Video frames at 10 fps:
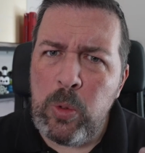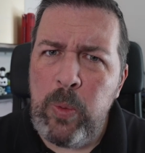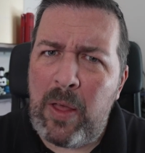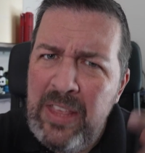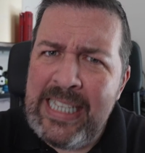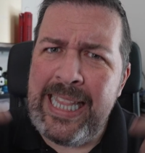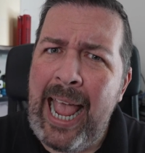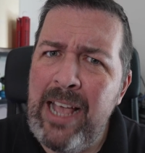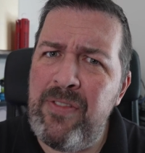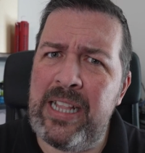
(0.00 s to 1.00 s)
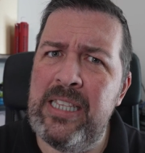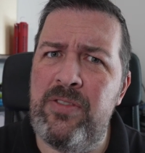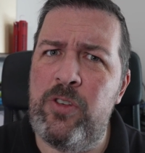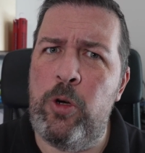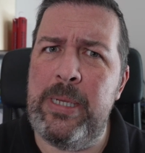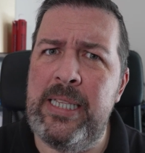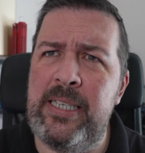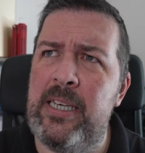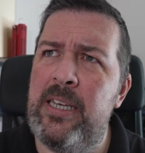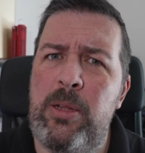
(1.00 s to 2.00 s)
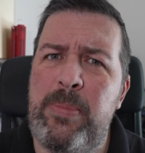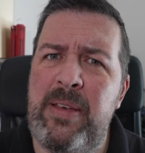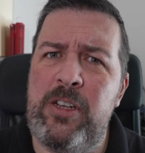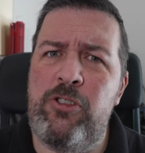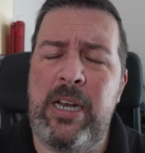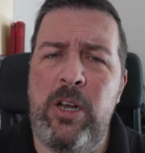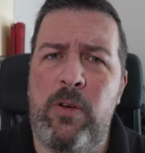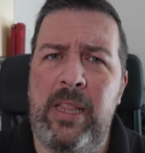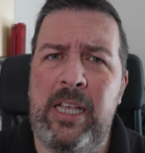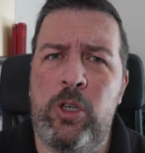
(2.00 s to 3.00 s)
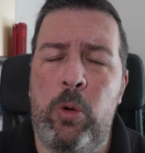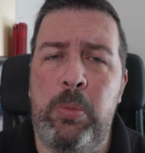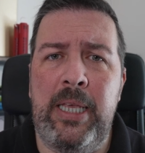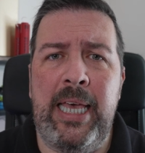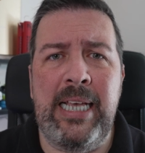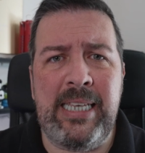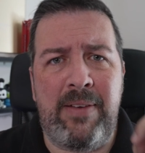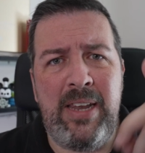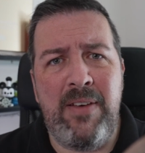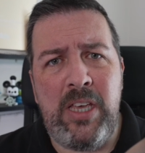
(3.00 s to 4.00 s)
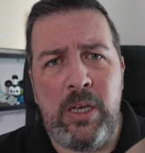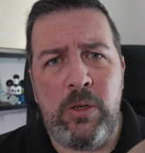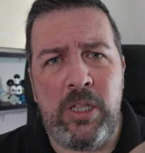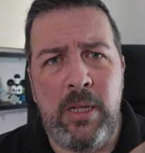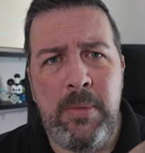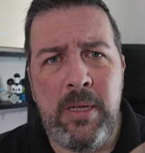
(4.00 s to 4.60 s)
as well, these neck fans have come into a bit of a trend over the last couple of years. I've never used them,